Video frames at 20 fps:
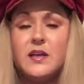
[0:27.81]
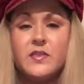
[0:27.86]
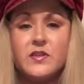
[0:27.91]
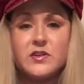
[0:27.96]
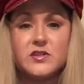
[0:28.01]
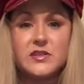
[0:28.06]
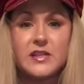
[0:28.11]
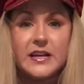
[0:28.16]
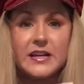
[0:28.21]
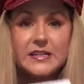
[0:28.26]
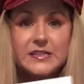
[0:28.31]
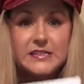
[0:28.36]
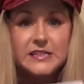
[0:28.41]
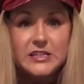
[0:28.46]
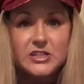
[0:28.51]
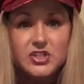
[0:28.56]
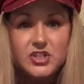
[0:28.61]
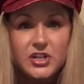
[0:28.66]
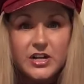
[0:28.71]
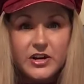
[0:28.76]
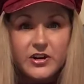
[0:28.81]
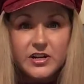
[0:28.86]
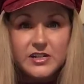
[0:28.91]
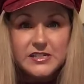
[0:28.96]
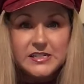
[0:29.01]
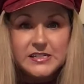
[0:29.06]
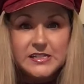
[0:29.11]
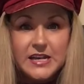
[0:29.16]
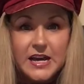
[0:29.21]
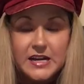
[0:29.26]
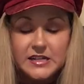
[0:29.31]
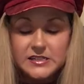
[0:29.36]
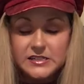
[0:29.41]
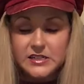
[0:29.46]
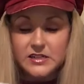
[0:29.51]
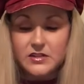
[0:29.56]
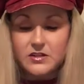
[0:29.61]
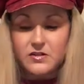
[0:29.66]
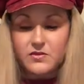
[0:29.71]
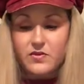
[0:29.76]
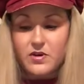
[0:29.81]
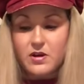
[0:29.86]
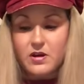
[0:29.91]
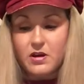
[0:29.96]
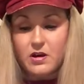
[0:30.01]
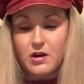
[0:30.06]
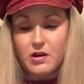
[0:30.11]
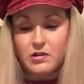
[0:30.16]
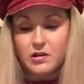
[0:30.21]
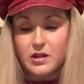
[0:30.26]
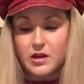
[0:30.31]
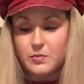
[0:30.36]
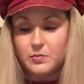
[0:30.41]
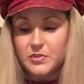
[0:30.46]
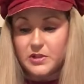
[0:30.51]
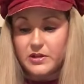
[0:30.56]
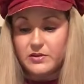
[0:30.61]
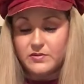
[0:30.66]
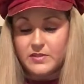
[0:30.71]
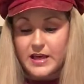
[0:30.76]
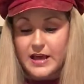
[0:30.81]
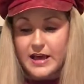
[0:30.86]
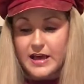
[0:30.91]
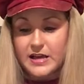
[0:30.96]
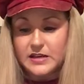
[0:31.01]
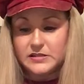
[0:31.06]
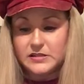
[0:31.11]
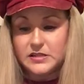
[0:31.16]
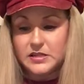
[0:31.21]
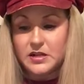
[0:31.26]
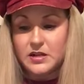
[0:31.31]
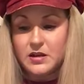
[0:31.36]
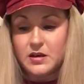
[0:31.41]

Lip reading: There's like a dictionary detective. I'll upload that.